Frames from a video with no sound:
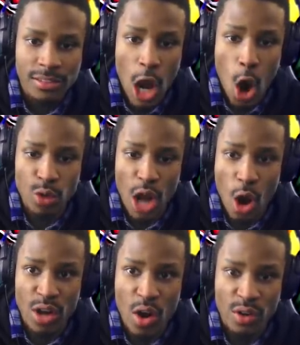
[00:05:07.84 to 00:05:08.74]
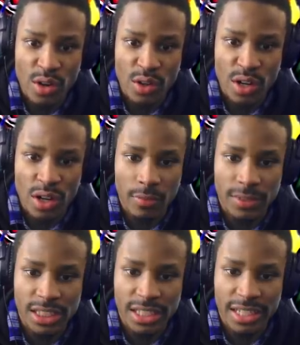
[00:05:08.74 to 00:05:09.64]
No, no, no, no, no, no, no.
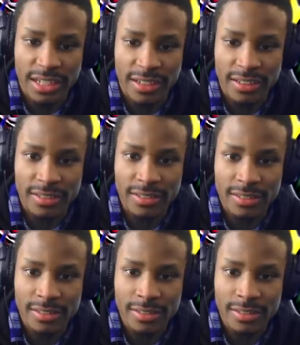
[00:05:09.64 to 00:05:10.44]
Vegeta, get in there.